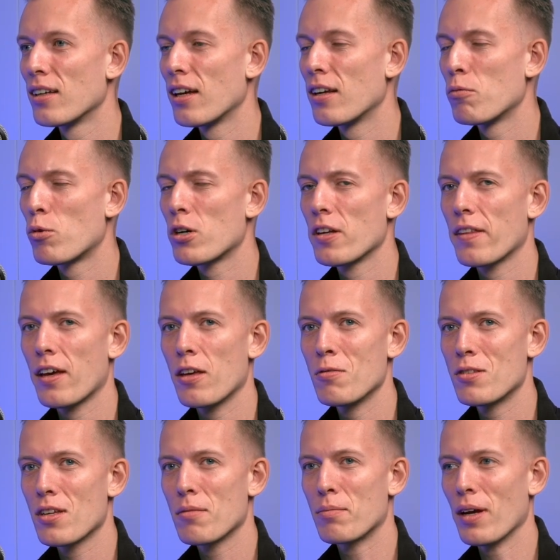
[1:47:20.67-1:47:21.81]
And weren't they
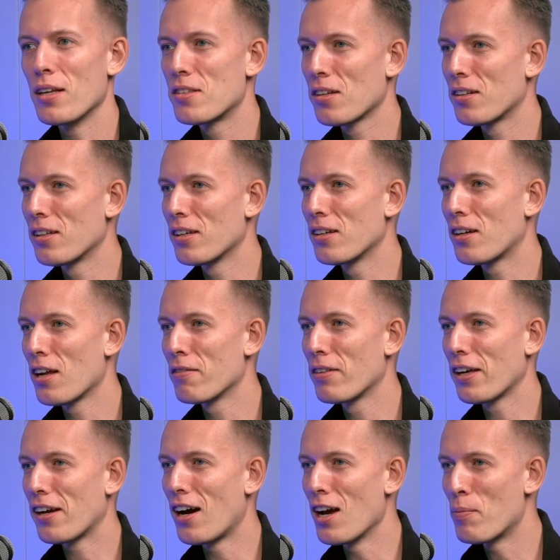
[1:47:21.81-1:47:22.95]
using basically kind of
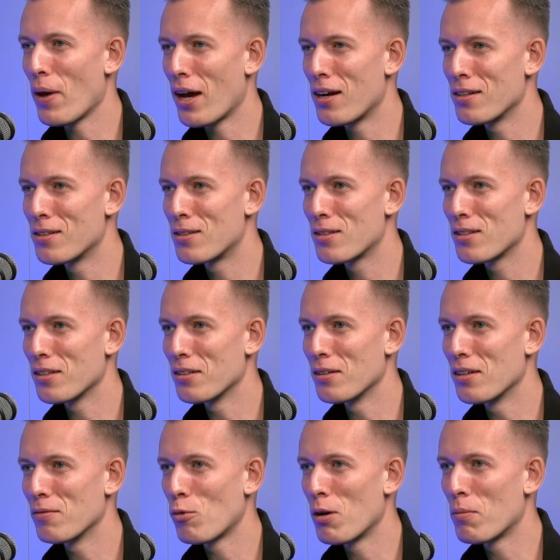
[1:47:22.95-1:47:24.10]
like iPads
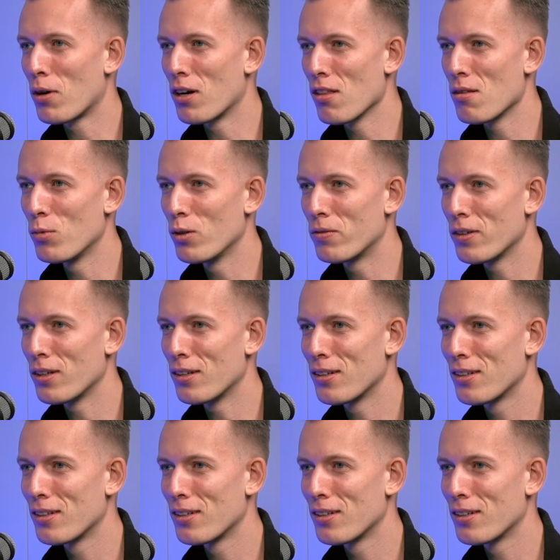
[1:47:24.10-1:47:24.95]
in one part of the movie?